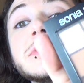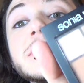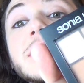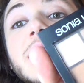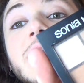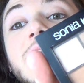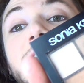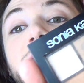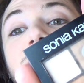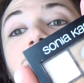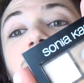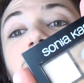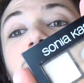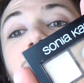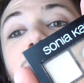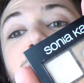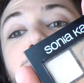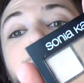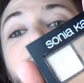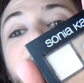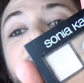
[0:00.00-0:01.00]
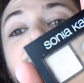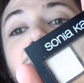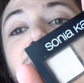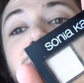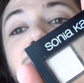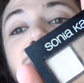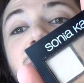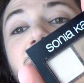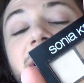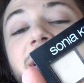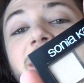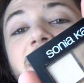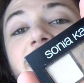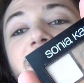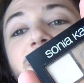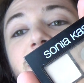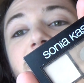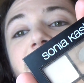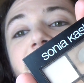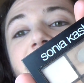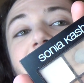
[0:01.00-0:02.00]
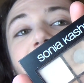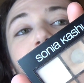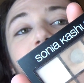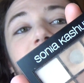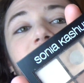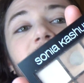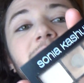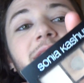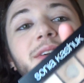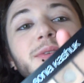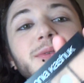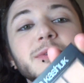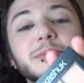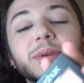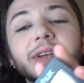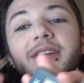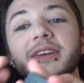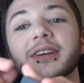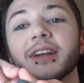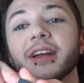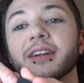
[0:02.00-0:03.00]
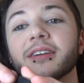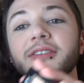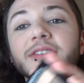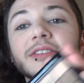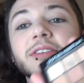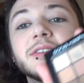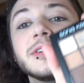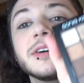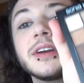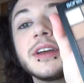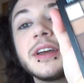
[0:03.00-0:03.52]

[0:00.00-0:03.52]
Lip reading: I don't know how you pronounce that, what language that would be in, I don't know.